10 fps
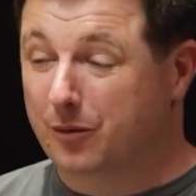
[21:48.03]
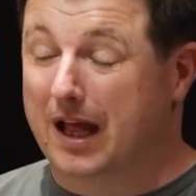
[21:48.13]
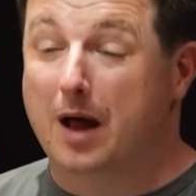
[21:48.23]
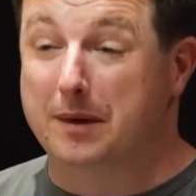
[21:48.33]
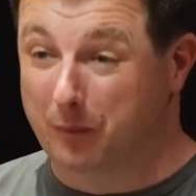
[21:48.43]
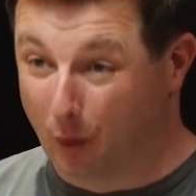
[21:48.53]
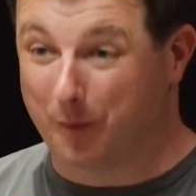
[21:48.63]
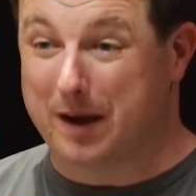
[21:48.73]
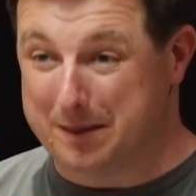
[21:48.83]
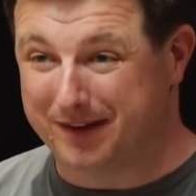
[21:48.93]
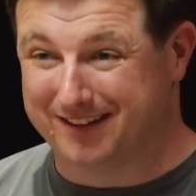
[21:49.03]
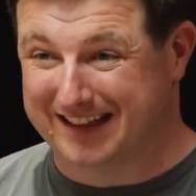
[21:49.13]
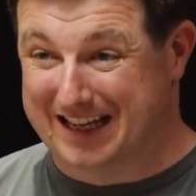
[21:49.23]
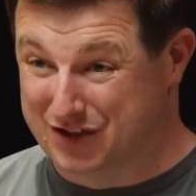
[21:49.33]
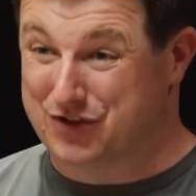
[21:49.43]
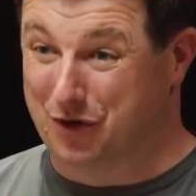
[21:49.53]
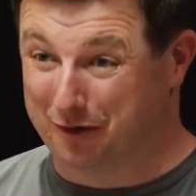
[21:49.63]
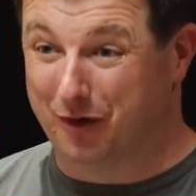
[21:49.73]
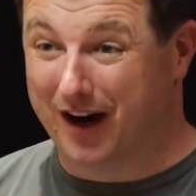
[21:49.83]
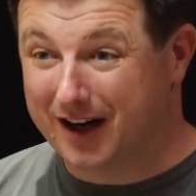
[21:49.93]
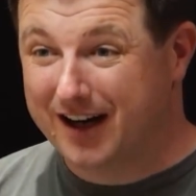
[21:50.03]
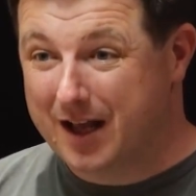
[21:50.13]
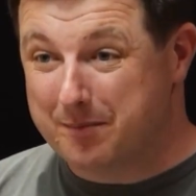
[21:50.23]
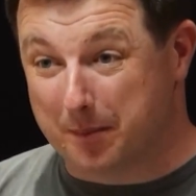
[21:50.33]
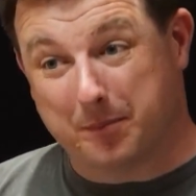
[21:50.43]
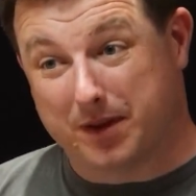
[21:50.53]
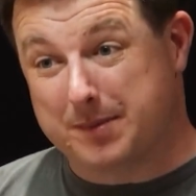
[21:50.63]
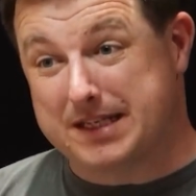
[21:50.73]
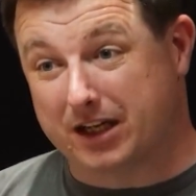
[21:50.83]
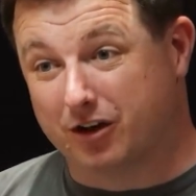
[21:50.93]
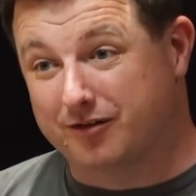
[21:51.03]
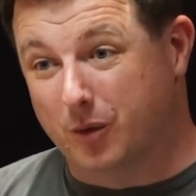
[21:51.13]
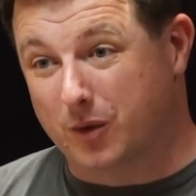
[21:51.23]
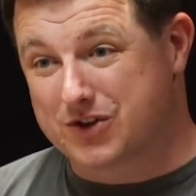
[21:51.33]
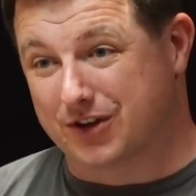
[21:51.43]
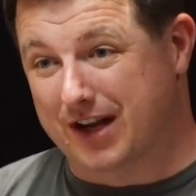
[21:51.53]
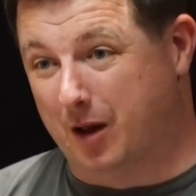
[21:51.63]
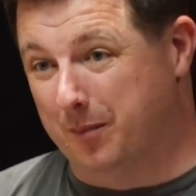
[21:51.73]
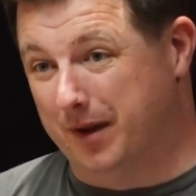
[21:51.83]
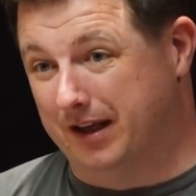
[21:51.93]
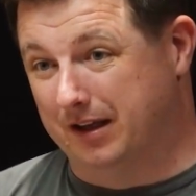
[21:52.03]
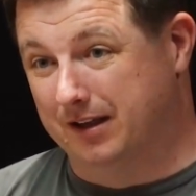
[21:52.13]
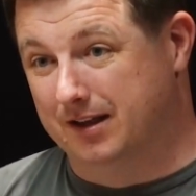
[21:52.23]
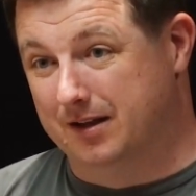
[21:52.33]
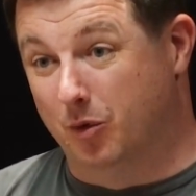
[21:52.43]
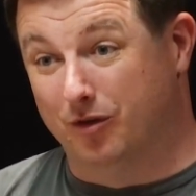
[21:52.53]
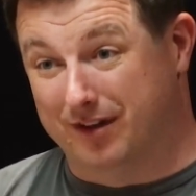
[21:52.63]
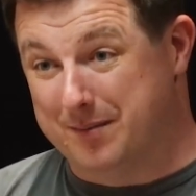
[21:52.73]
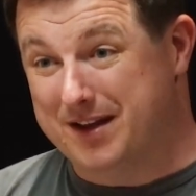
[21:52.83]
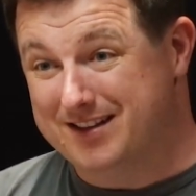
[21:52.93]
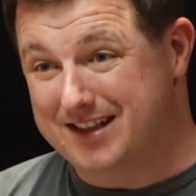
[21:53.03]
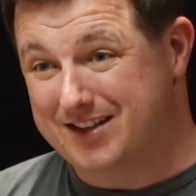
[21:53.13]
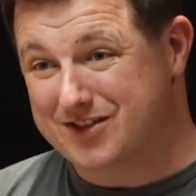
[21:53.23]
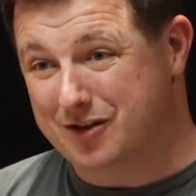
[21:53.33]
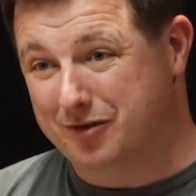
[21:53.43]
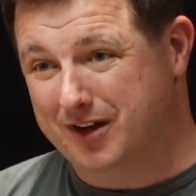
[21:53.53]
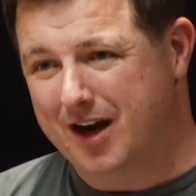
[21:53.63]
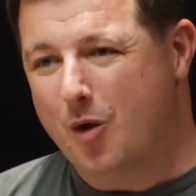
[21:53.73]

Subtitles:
helping more people into software, but with a particular focus on helping more females into software.